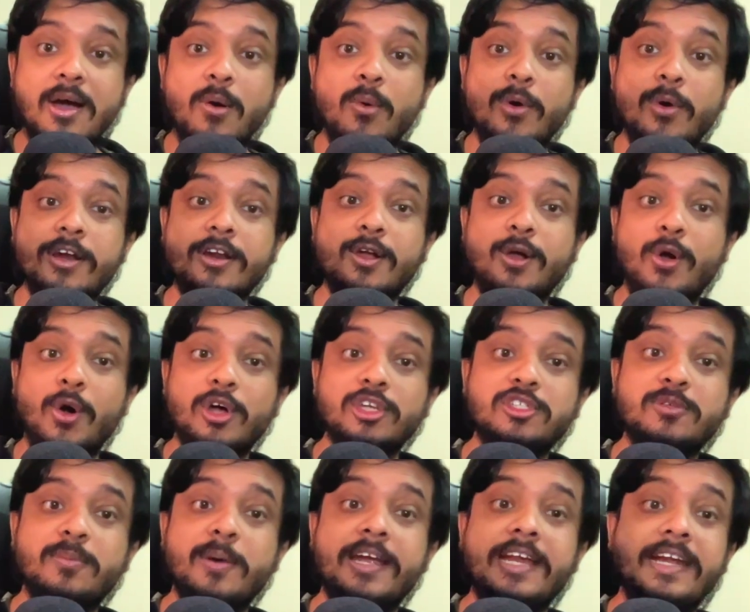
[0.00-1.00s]
were
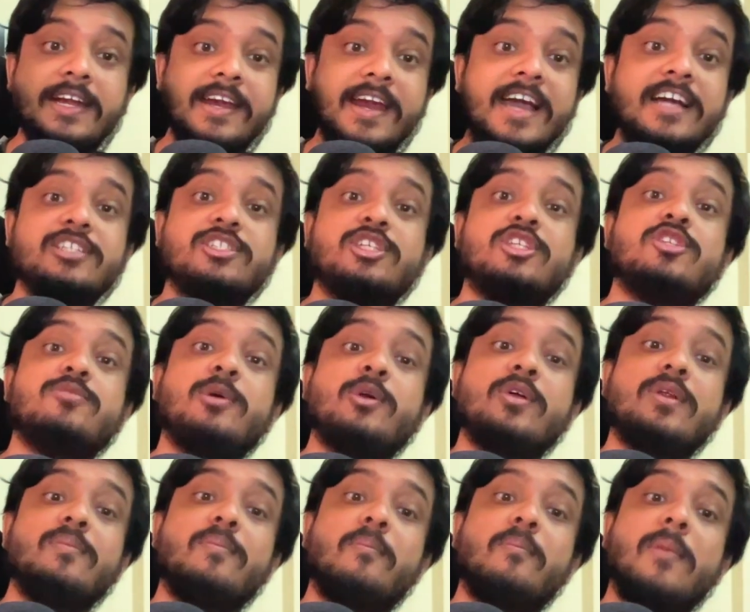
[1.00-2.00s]
caused by interactions
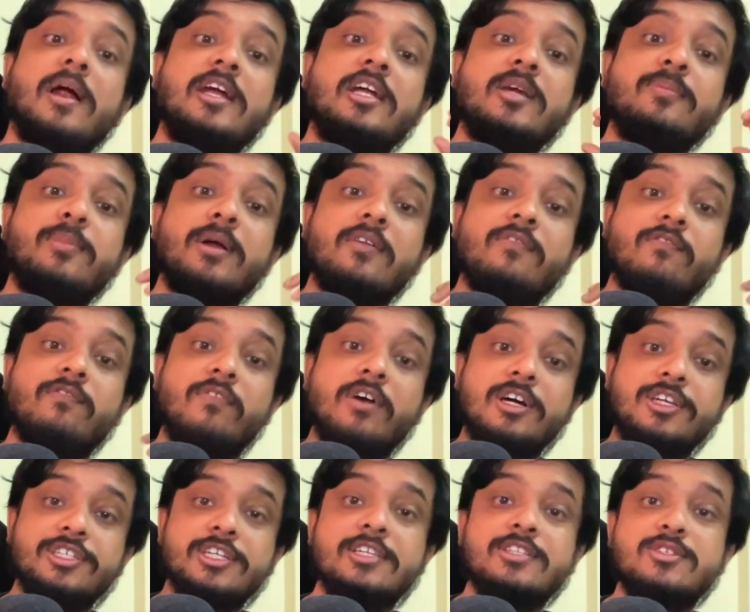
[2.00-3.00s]
between multiple
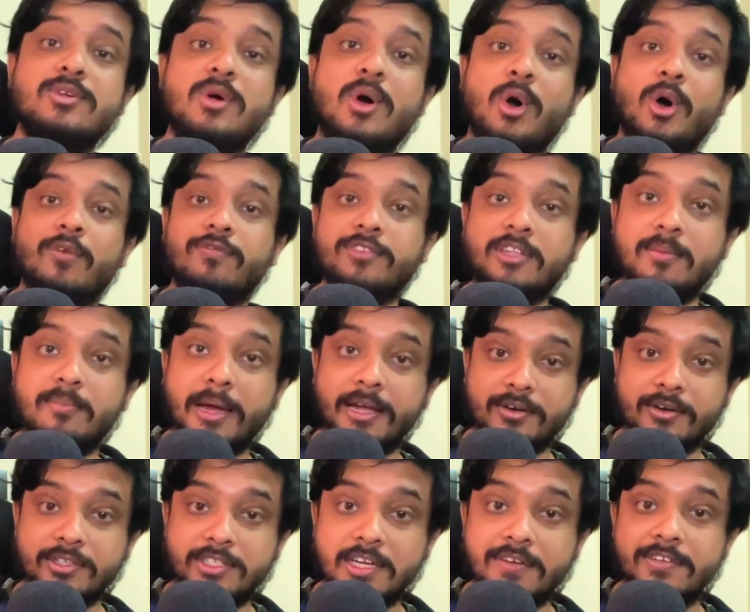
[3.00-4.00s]
versions of the
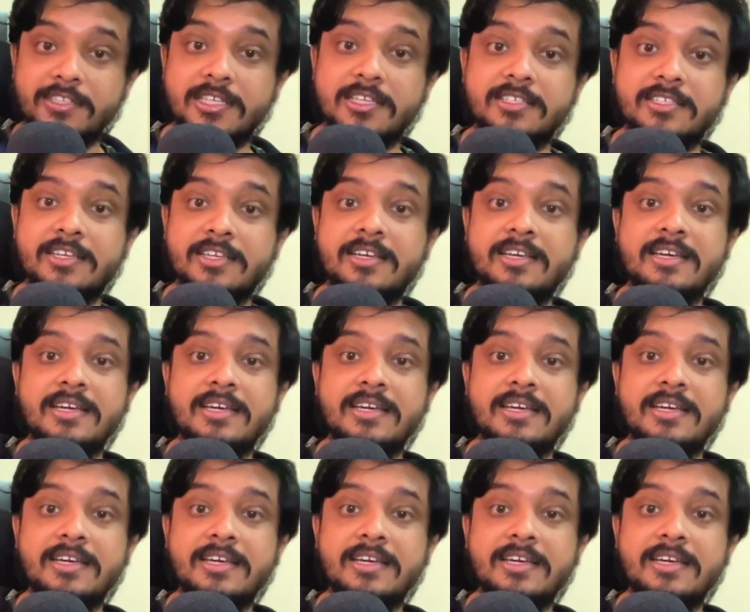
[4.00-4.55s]
microservices.